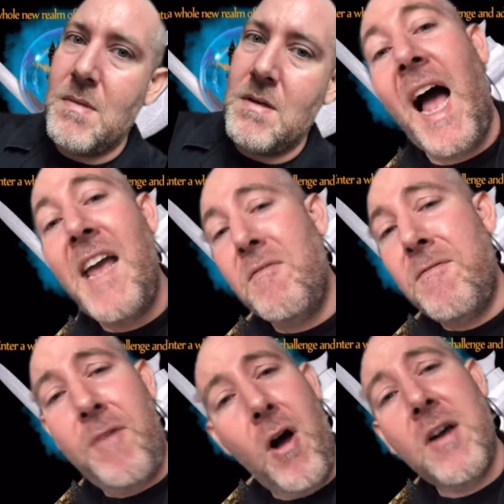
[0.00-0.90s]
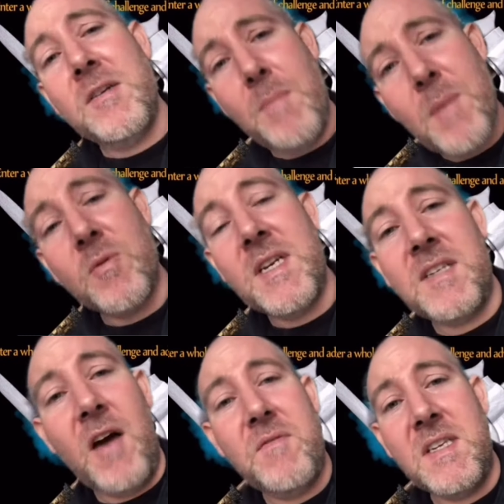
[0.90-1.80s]
I have fond memories
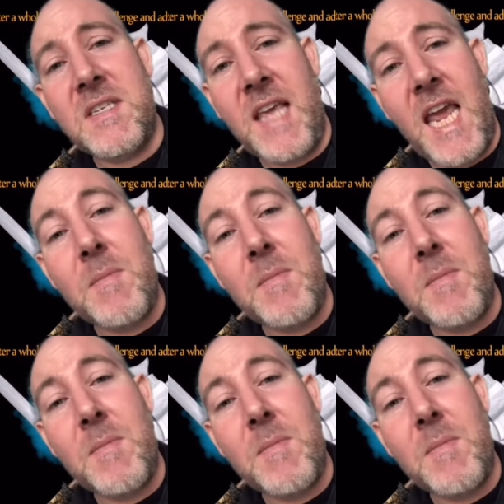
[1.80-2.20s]
of this game.